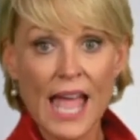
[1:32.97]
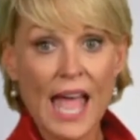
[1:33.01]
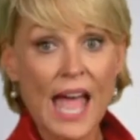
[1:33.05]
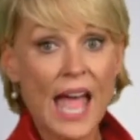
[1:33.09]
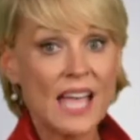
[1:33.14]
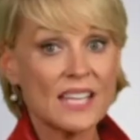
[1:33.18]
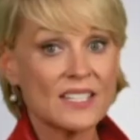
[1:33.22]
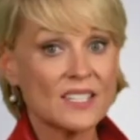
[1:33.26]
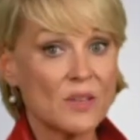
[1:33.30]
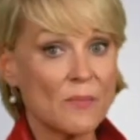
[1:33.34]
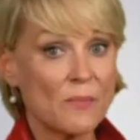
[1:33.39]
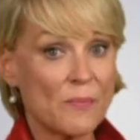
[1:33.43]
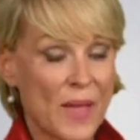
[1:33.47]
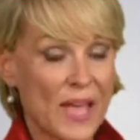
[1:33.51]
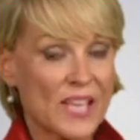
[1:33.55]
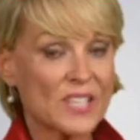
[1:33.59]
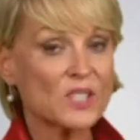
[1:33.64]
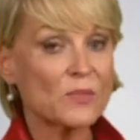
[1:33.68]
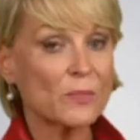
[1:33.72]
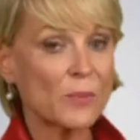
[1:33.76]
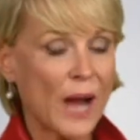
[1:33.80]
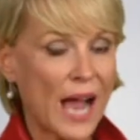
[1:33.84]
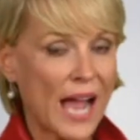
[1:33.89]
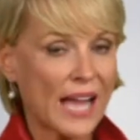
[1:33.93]
As a
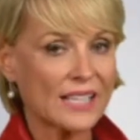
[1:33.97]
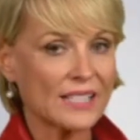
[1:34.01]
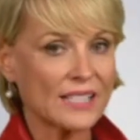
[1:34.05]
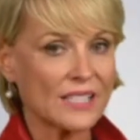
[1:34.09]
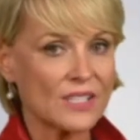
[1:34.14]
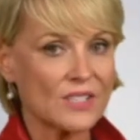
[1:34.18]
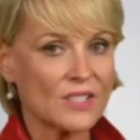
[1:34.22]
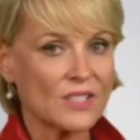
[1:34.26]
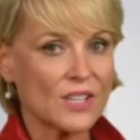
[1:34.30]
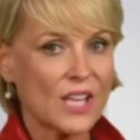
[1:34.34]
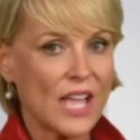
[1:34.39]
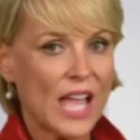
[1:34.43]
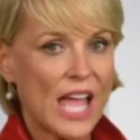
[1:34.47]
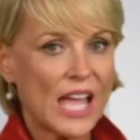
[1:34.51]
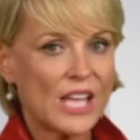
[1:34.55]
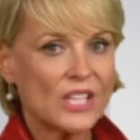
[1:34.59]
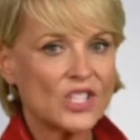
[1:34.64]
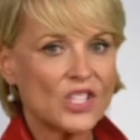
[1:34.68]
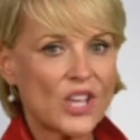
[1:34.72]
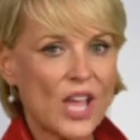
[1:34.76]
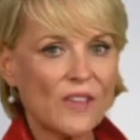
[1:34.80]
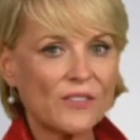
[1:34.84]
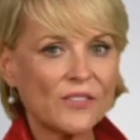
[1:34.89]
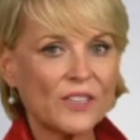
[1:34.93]
best practice,
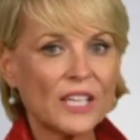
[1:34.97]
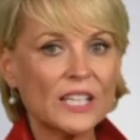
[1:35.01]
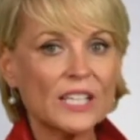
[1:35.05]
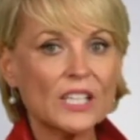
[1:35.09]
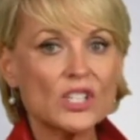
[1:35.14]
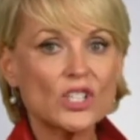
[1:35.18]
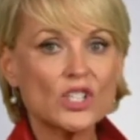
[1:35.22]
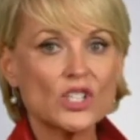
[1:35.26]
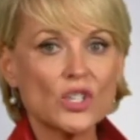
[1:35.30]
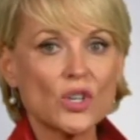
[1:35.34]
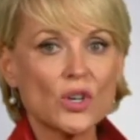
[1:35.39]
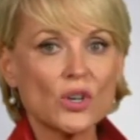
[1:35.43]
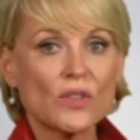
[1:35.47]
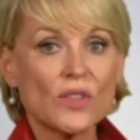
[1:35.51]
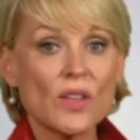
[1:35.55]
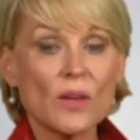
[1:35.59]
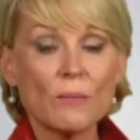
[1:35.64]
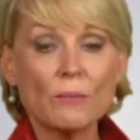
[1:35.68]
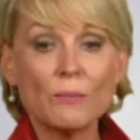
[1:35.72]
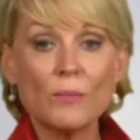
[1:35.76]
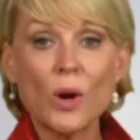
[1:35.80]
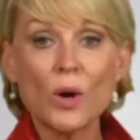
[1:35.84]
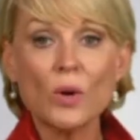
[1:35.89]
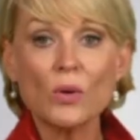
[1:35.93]
Jeff can ensure
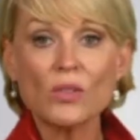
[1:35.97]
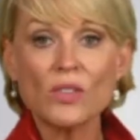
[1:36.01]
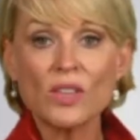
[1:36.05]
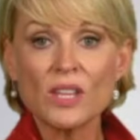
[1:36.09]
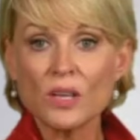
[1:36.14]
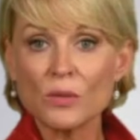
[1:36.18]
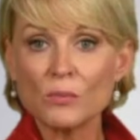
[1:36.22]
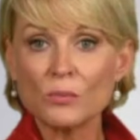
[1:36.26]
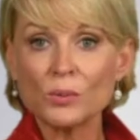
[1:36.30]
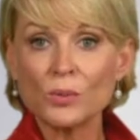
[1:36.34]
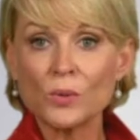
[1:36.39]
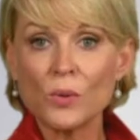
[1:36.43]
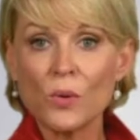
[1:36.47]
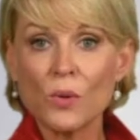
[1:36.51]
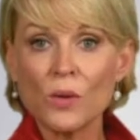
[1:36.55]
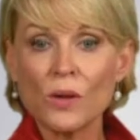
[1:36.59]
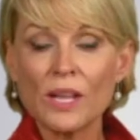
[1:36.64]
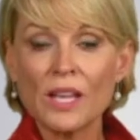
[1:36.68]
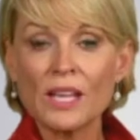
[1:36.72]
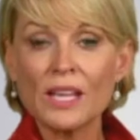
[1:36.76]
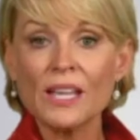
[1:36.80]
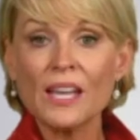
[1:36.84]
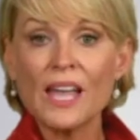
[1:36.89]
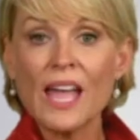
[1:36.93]
that both the
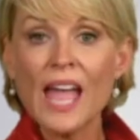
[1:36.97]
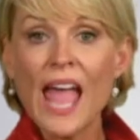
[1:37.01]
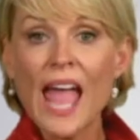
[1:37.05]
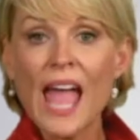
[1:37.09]
employee